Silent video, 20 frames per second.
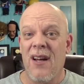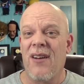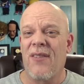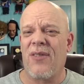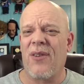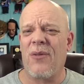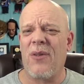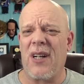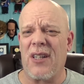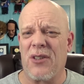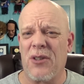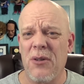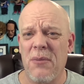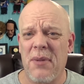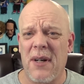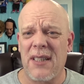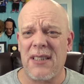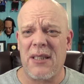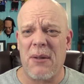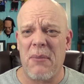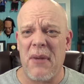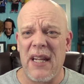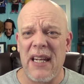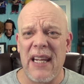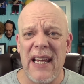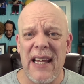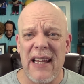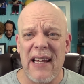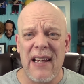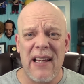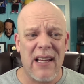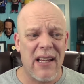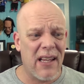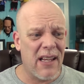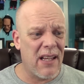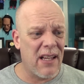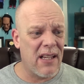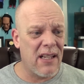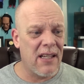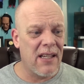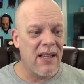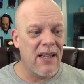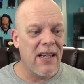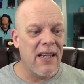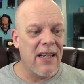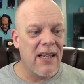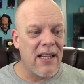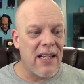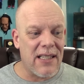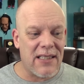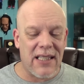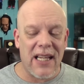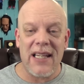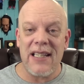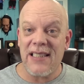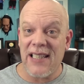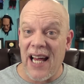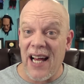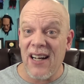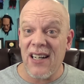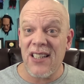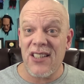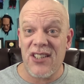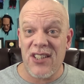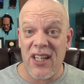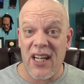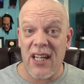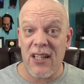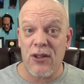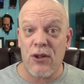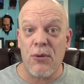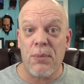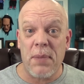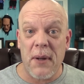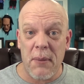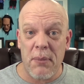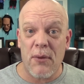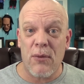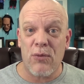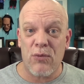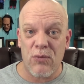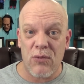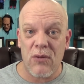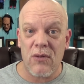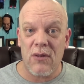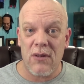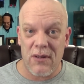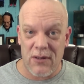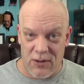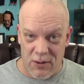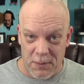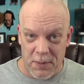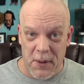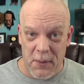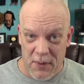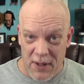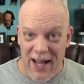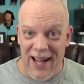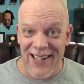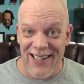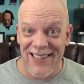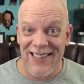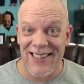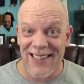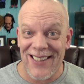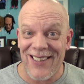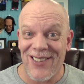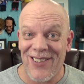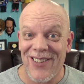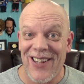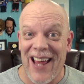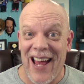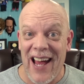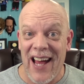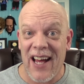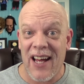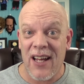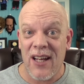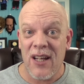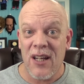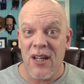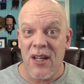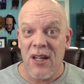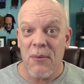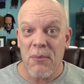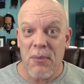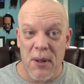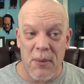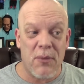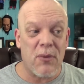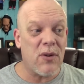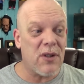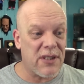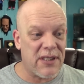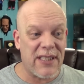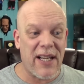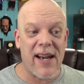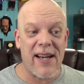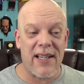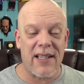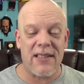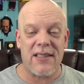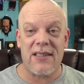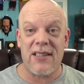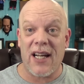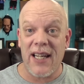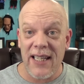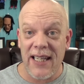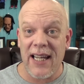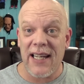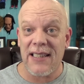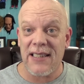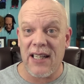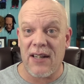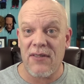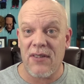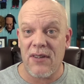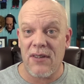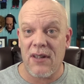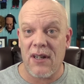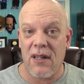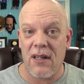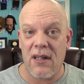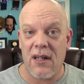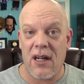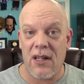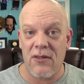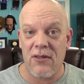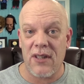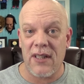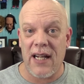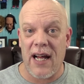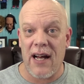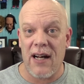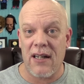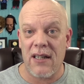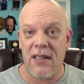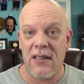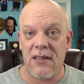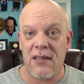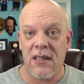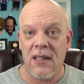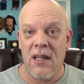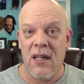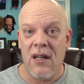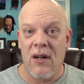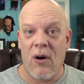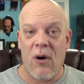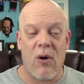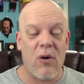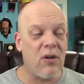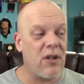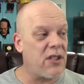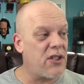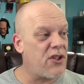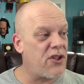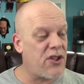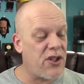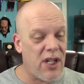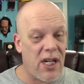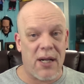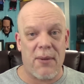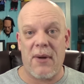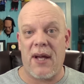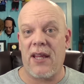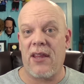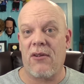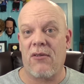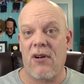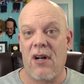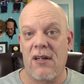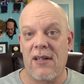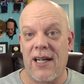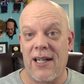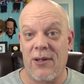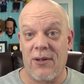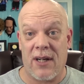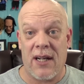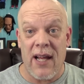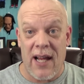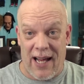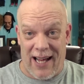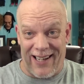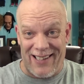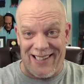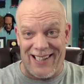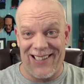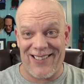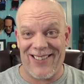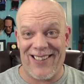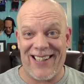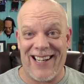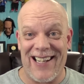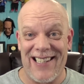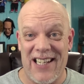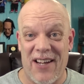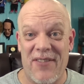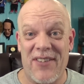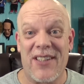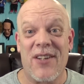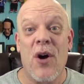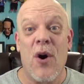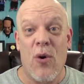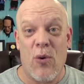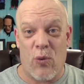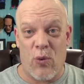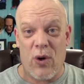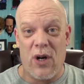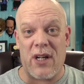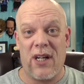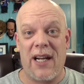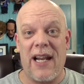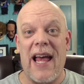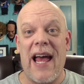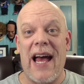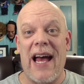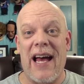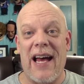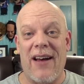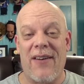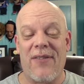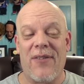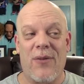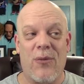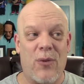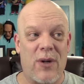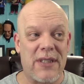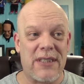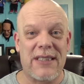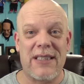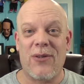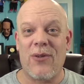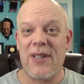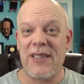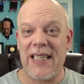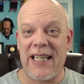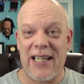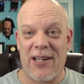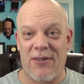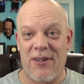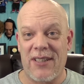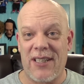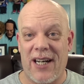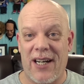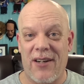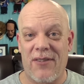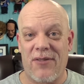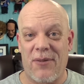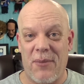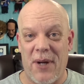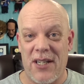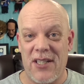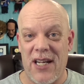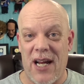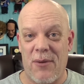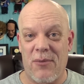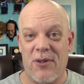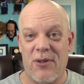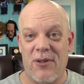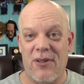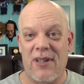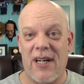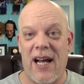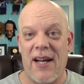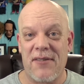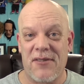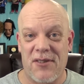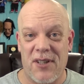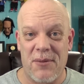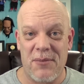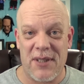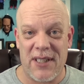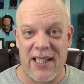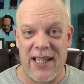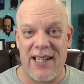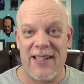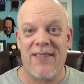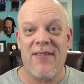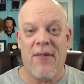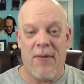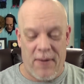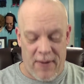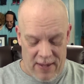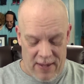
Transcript: For what, two bucks a minute? Is that is that legit? Do people do people honestly do that? People will send a psychic several hundred dollars. Holy shit, am I in the wrong line of work? Guess what, guys? I'm a, we're gonna have once once I get retired from my job, we're doing live streams again.